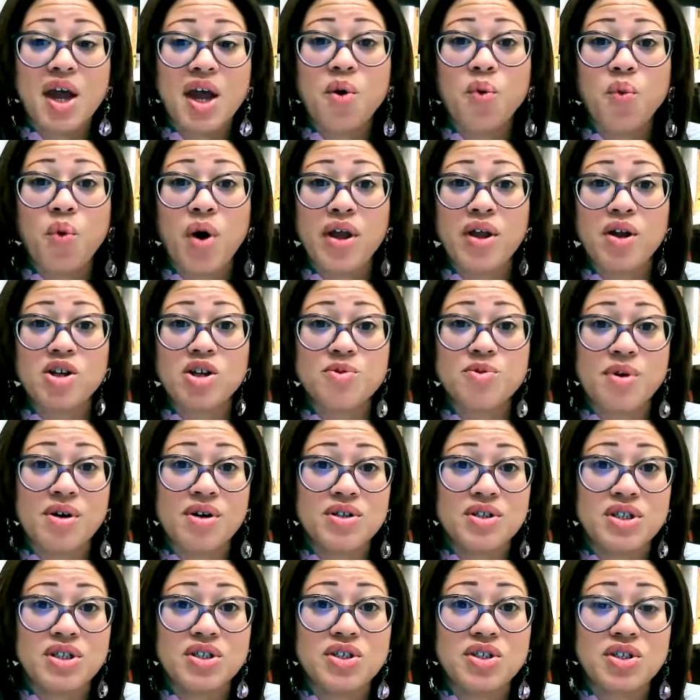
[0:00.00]
and what you're
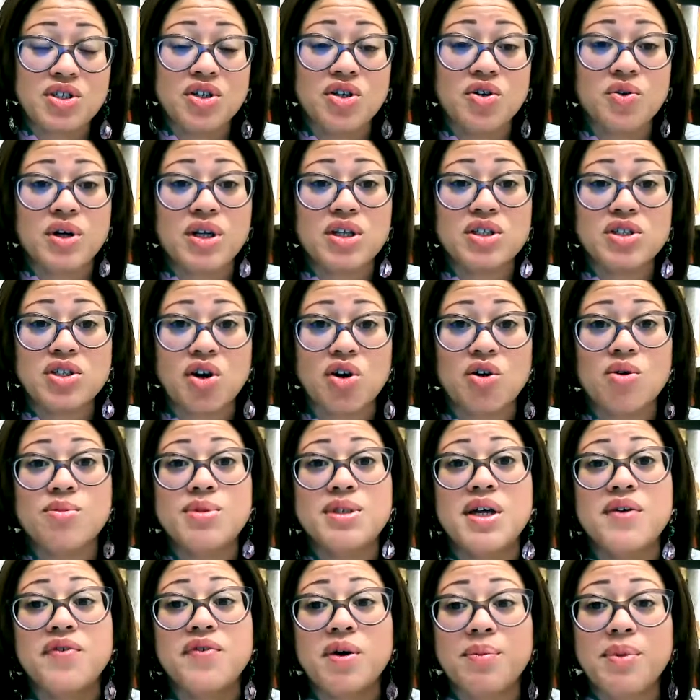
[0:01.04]
supposed to do in terms
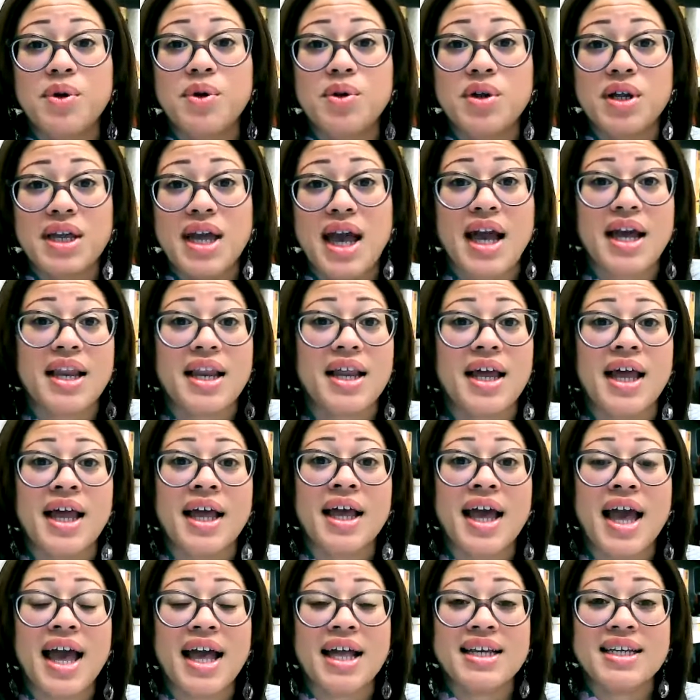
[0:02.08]
of
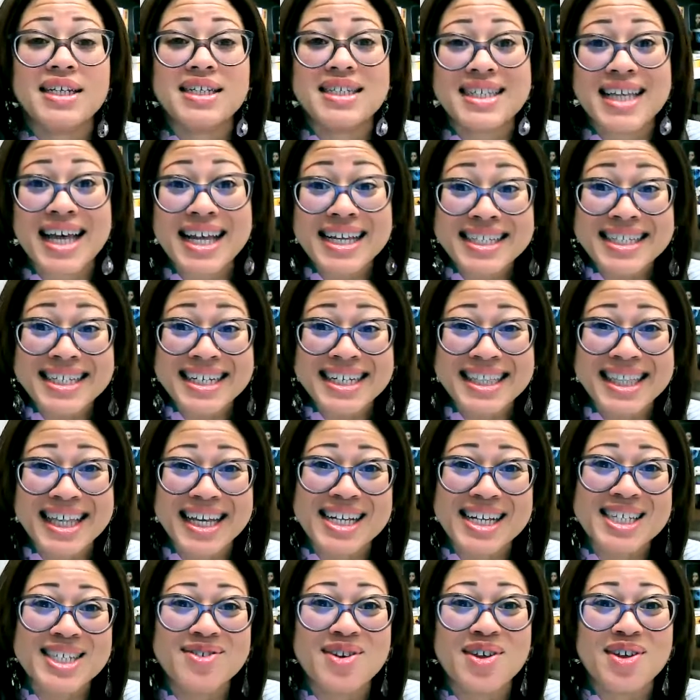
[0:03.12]
communicating and discussing
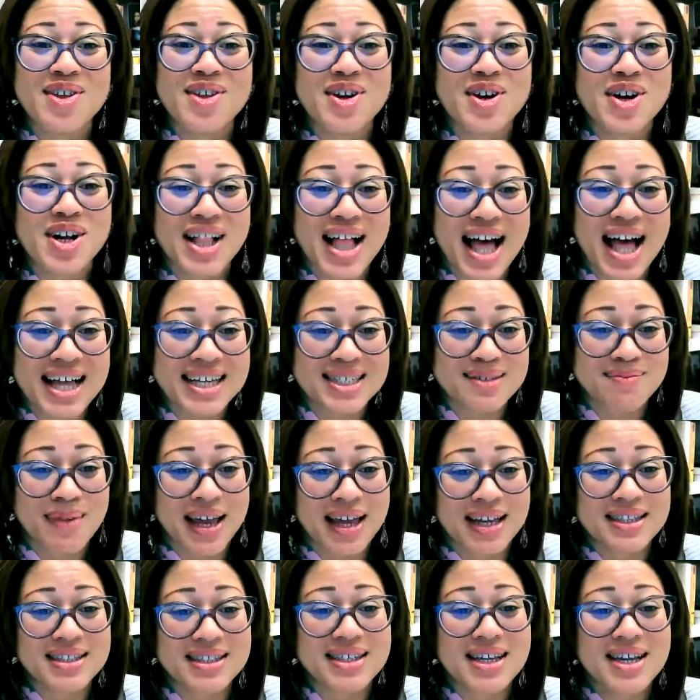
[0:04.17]
things with your
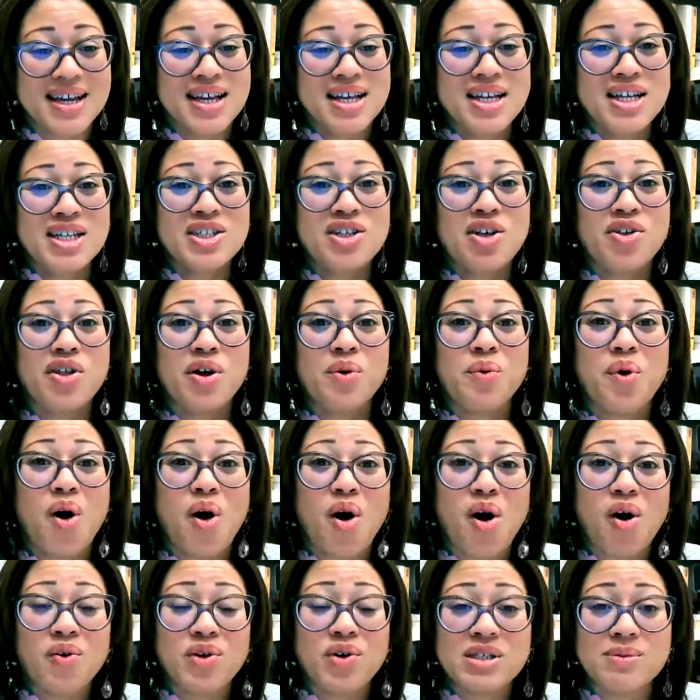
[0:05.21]
classmates. So there will
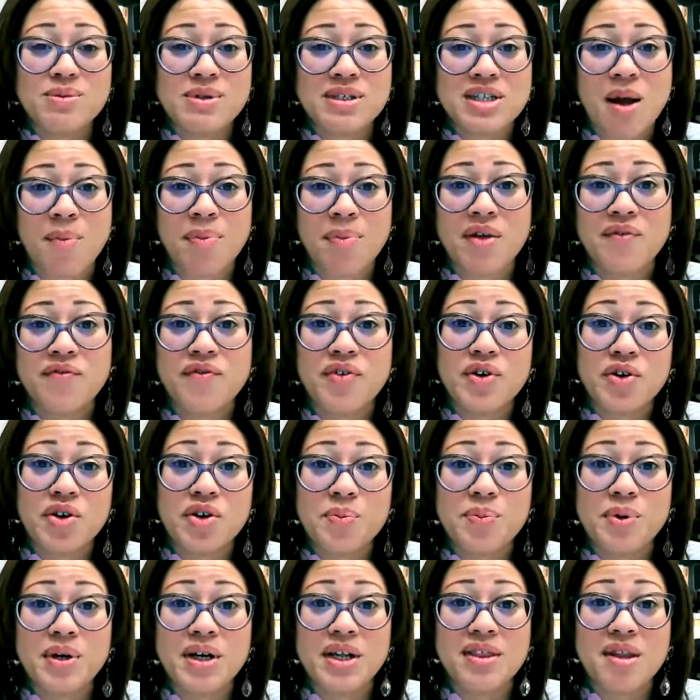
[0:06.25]
always be something for you to
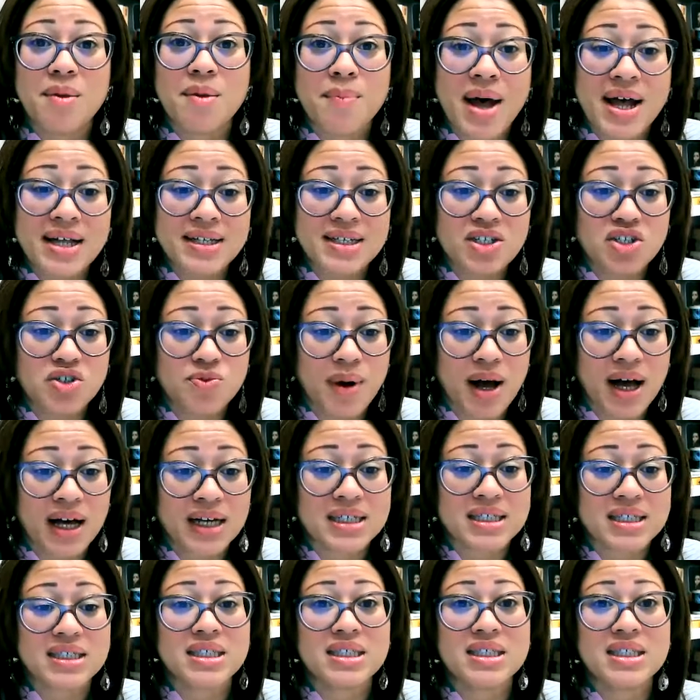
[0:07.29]
put in the message
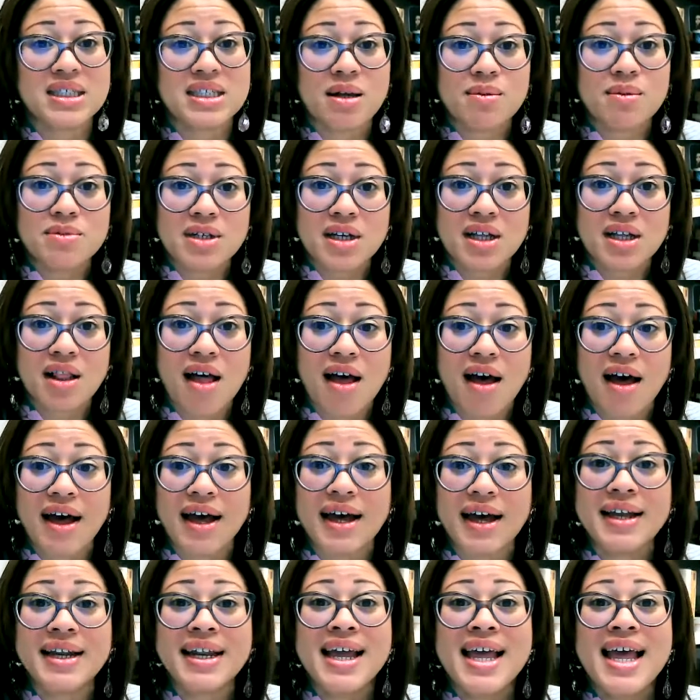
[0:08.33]
box, the subject
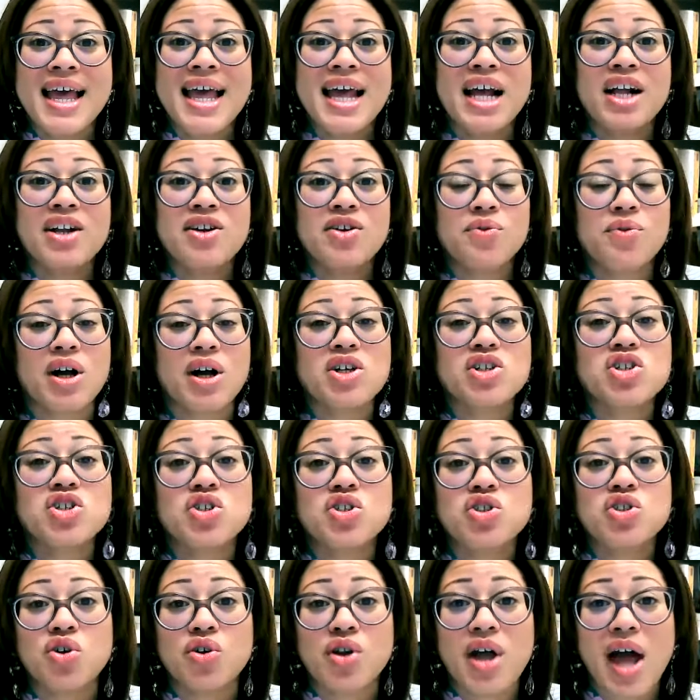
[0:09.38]
line, and
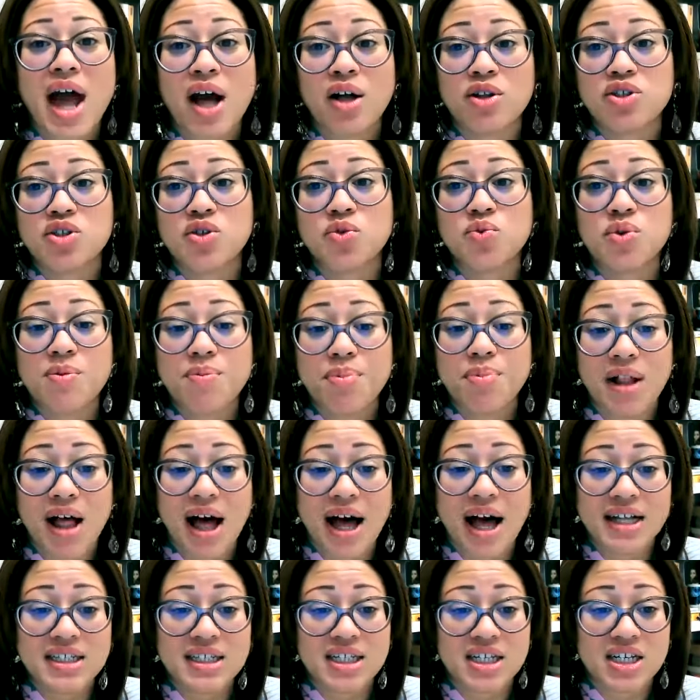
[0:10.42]
directions on how to
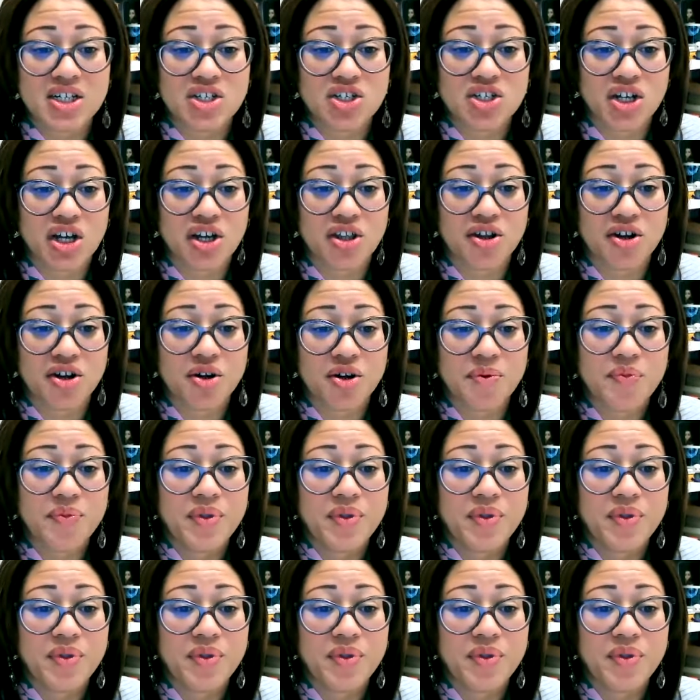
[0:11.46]
reply to each other.